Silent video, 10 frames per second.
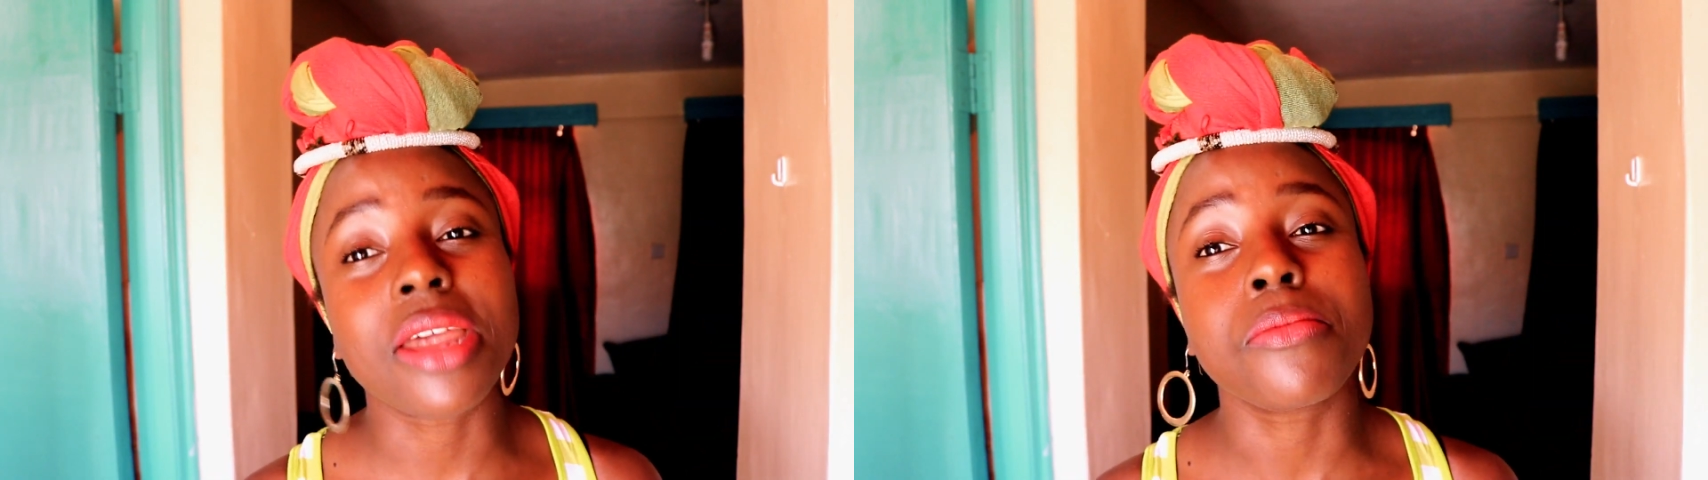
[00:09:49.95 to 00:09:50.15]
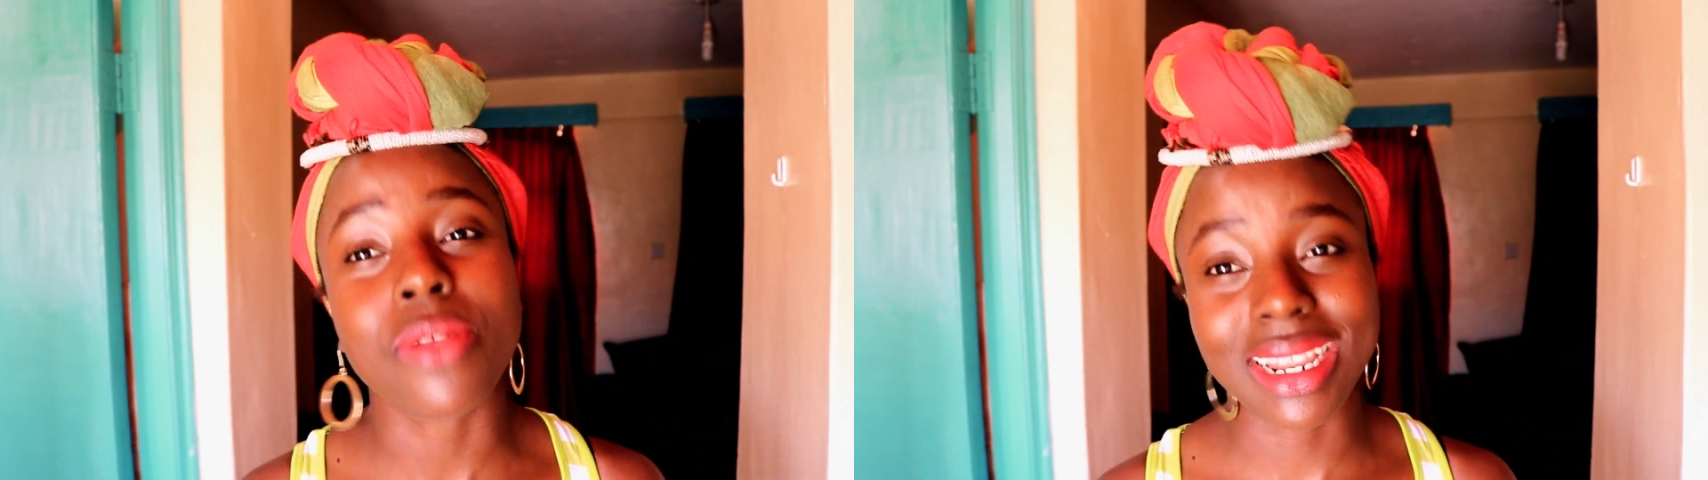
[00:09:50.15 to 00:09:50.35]

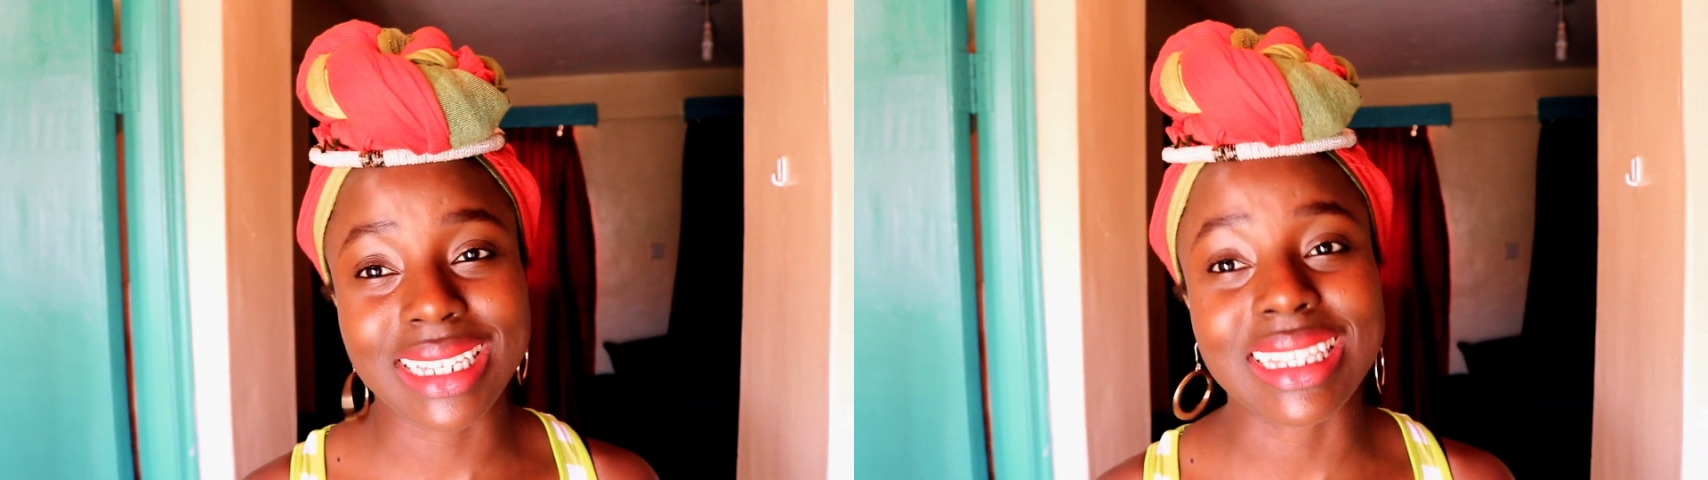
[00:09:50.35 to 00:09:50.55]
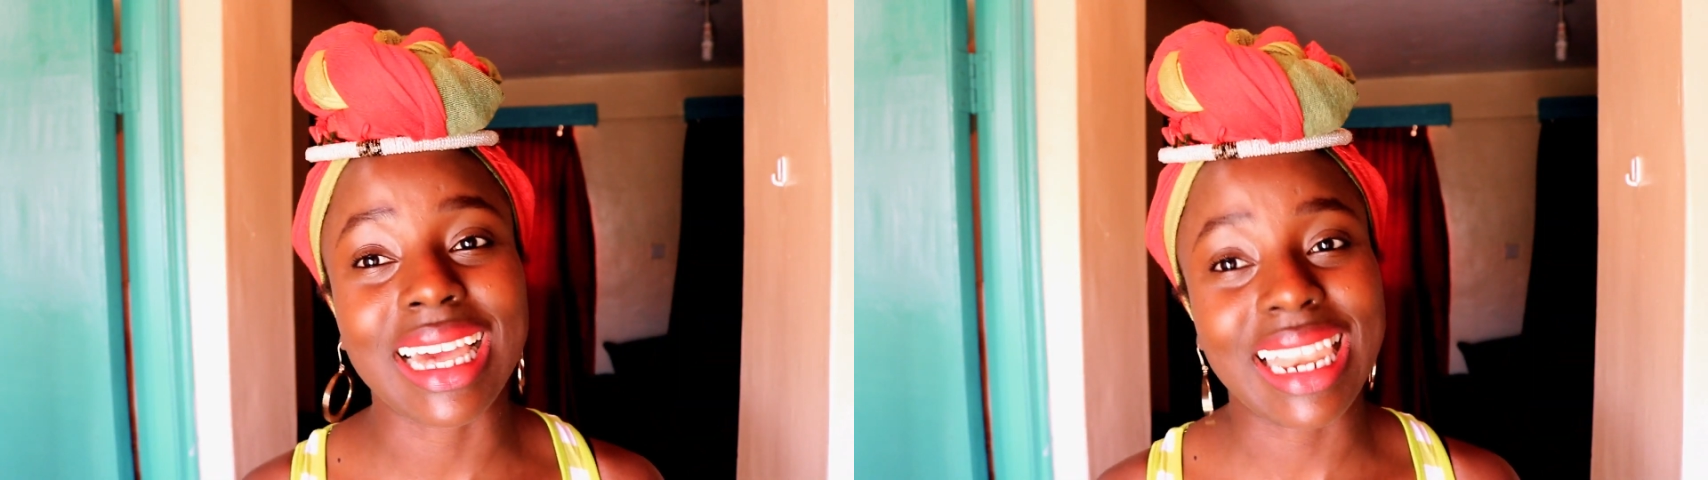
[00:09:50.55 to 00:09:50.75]
and
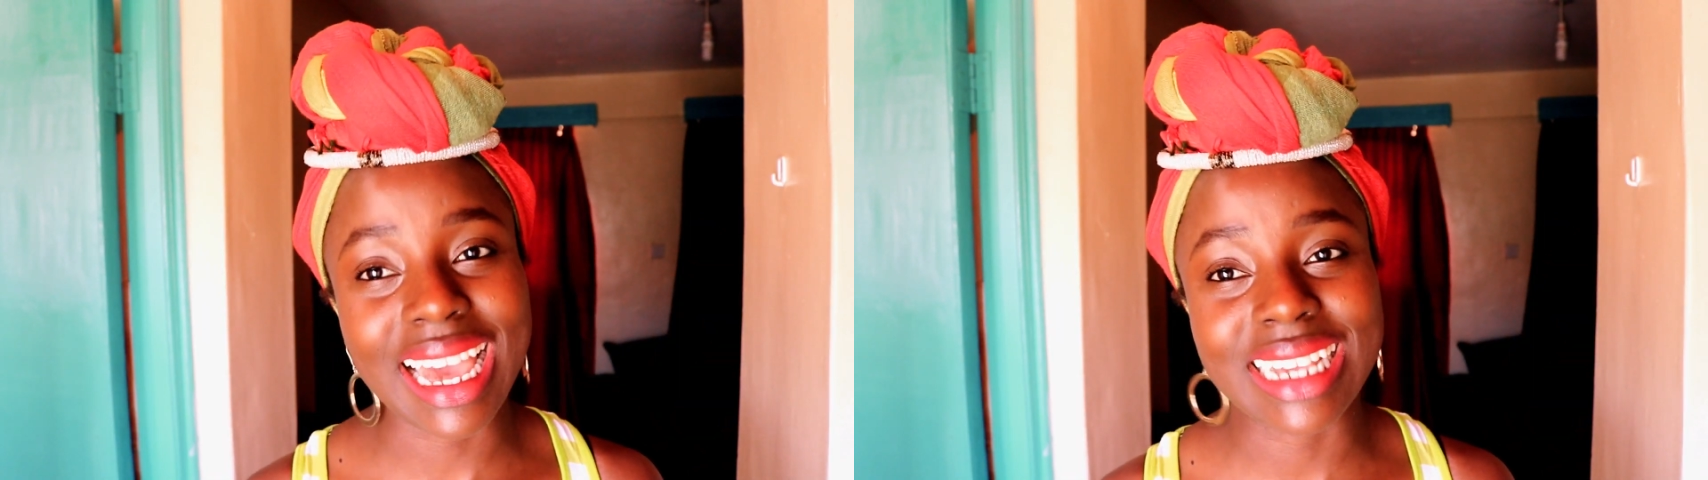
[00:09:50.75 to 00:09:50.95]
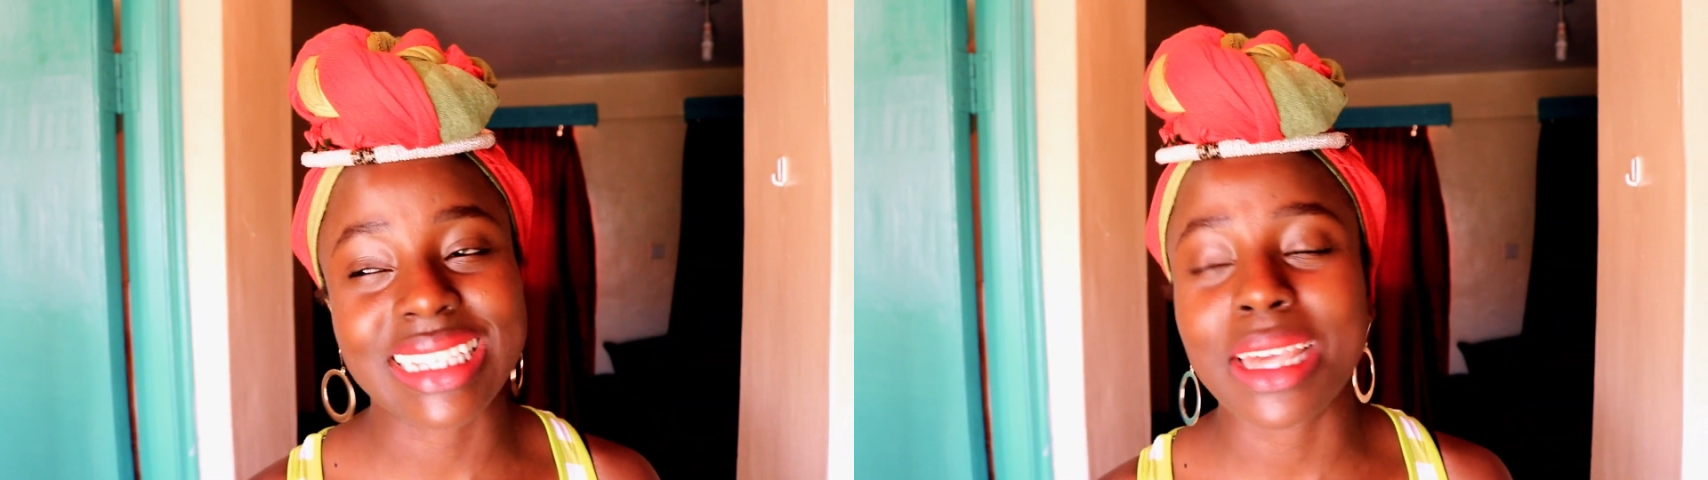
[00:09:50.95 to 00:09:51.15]
practice their
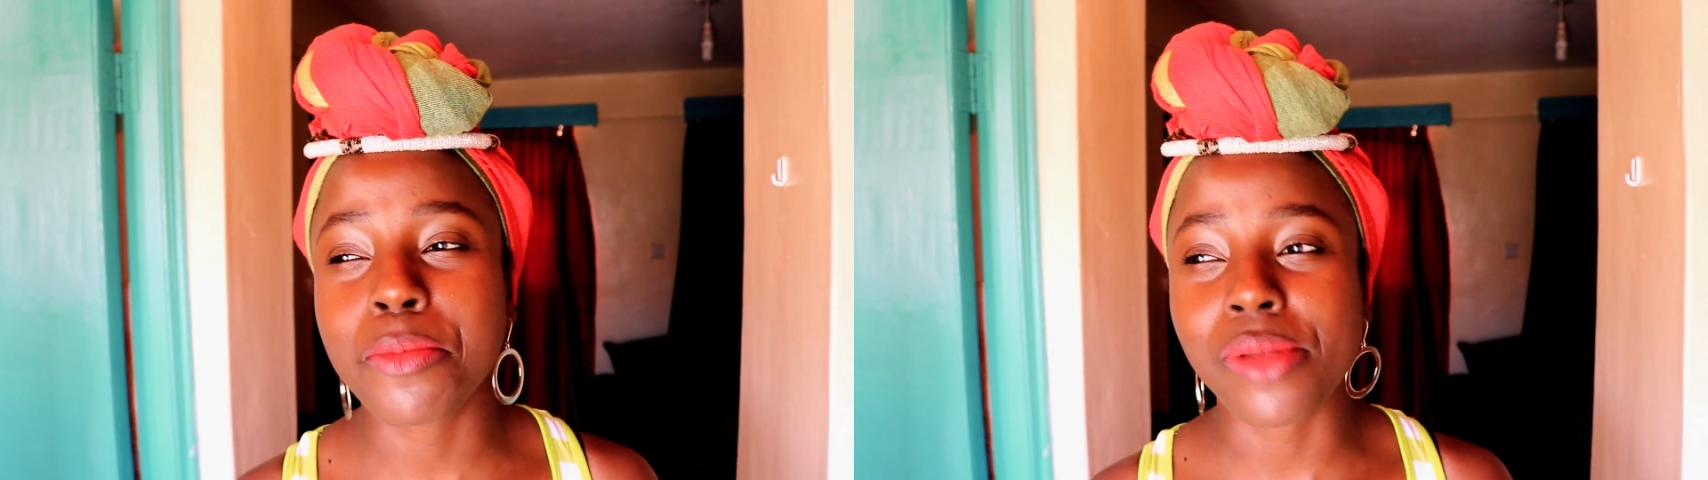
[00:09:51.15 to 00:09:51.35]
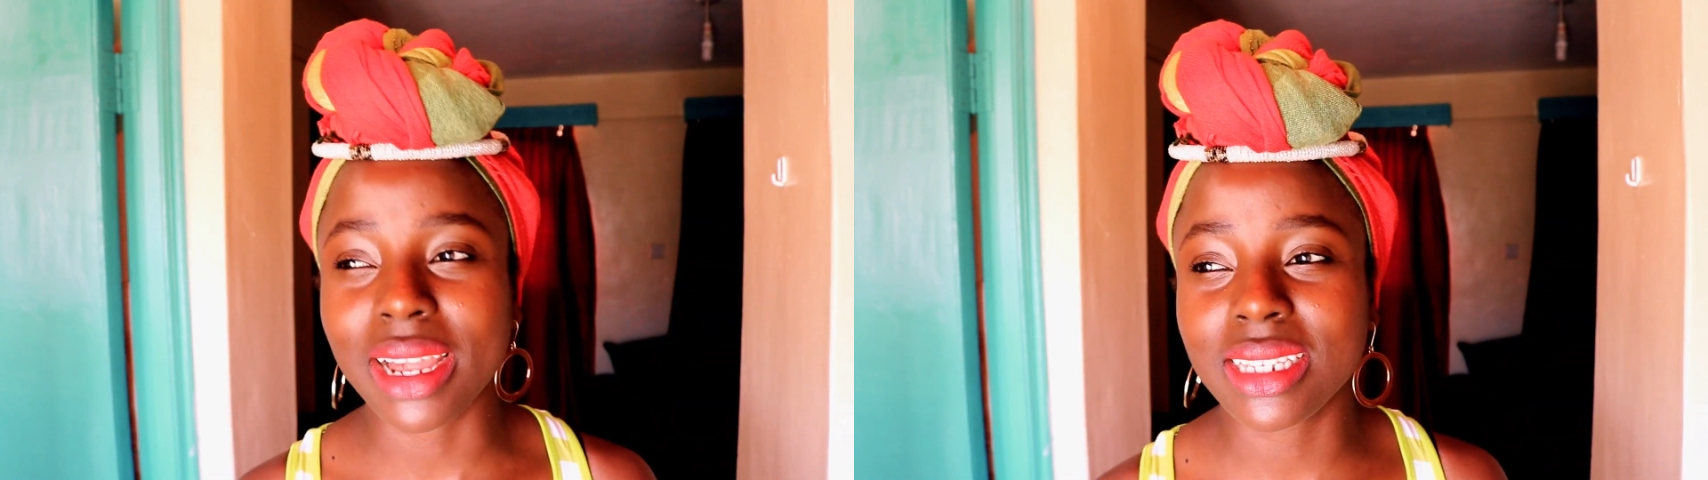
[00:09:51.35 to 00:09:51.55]
lies they
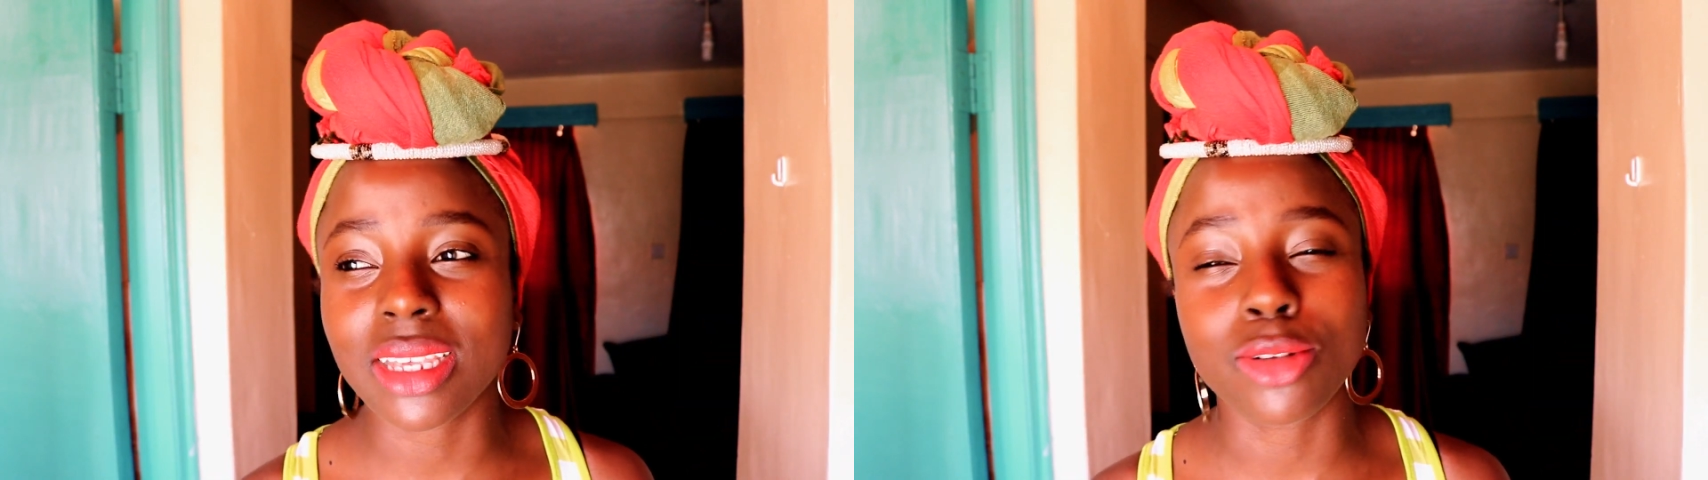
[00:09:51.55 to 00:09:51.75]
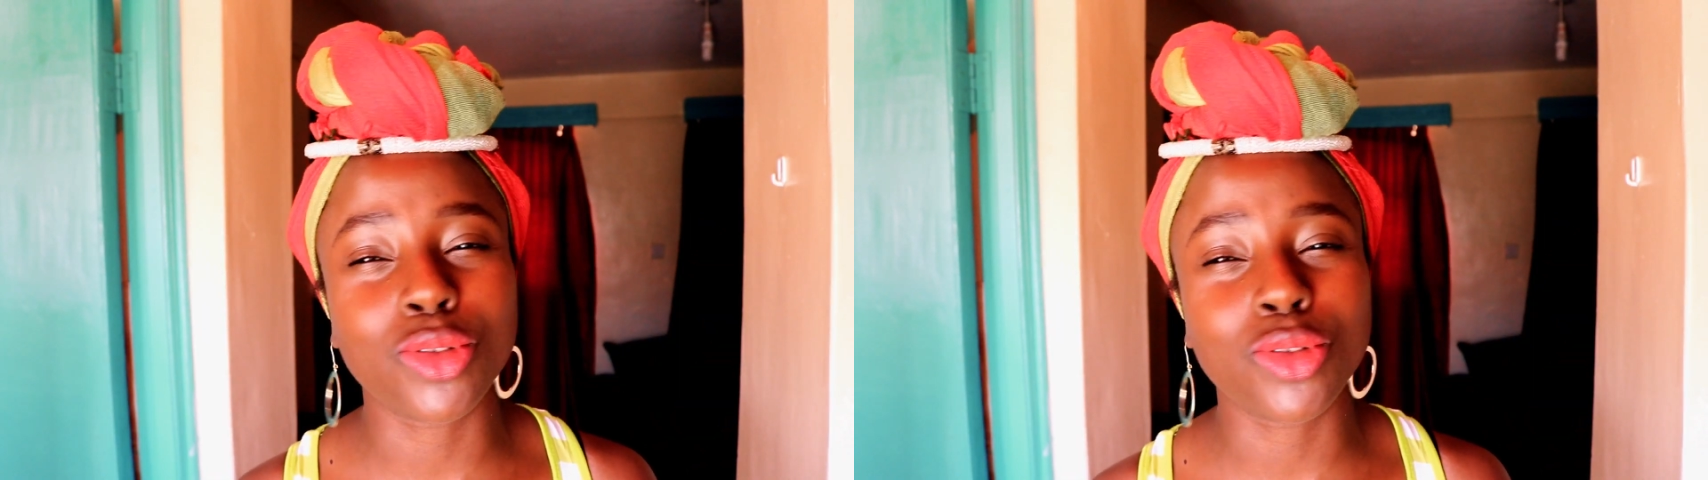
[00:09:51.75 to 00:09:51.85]
practice how